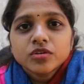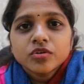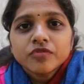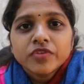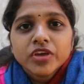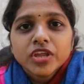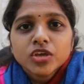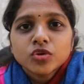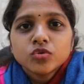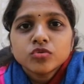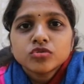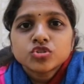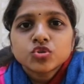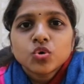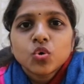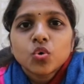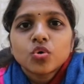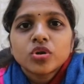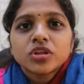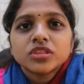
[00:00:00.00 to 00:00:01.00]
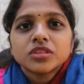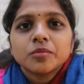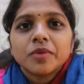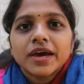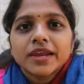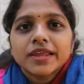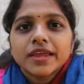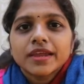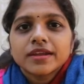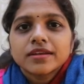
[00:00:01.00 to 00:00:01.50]
very good score in the
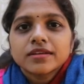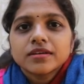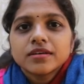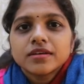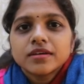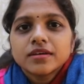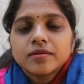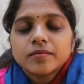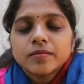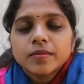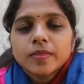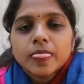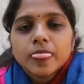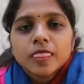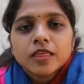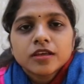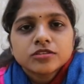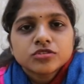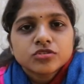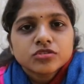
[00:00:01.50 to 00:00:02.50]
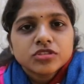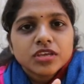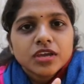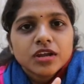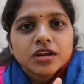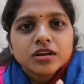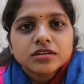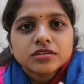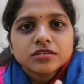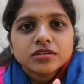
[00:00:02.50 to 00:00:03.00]
market. So they
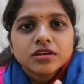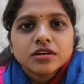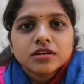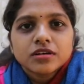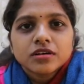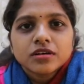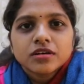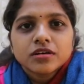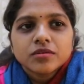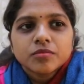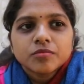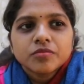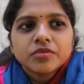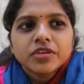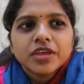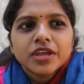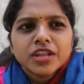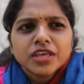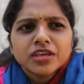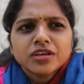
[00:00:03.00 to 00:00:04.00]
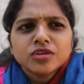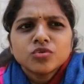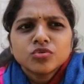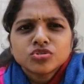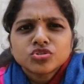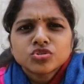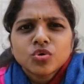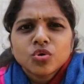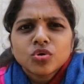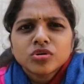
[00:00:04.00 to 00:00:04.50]
are getting
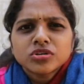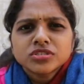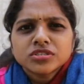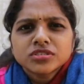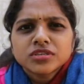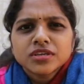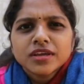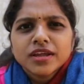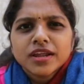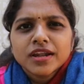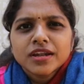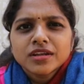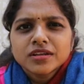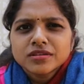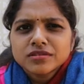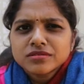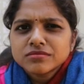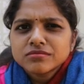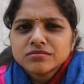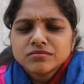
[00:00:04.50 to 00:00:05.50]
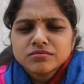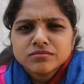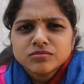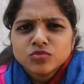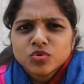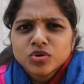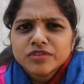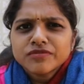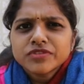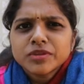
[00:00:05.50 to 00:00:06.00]
good scores and
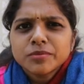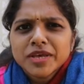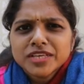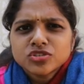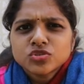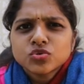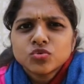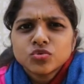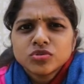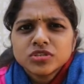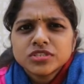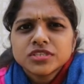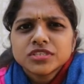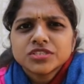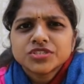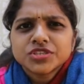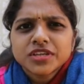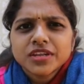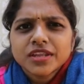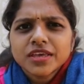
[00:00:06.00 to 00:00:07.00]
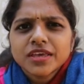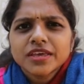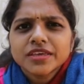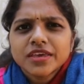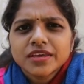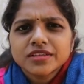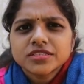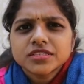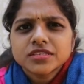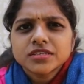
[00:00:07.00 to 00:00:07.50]
one of the best schools in Chennai, I
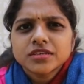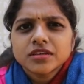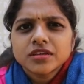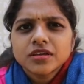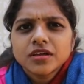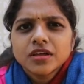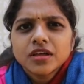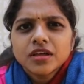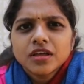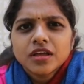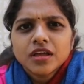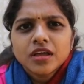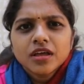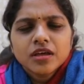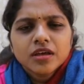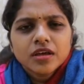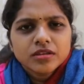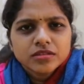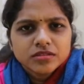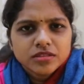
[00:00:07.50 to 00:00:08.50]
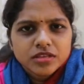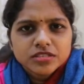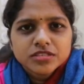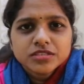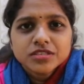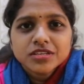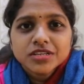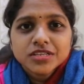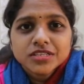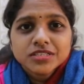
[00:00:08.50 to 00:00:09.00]
can say. That's
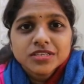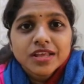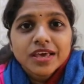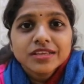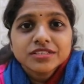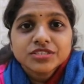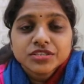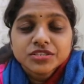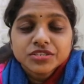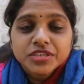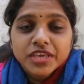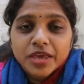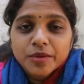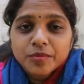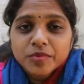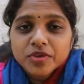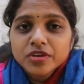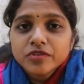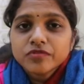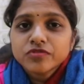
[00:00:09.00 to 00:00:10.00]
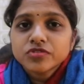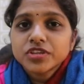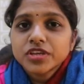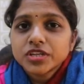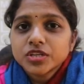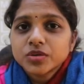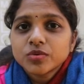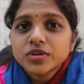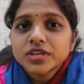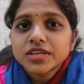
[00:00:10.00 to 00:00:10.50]
the reason I just came here for the
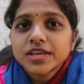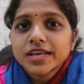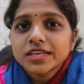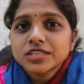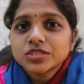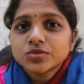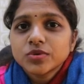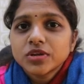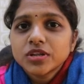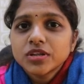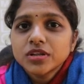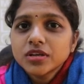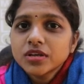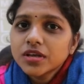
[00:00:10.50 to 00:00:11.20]
inquiry as well.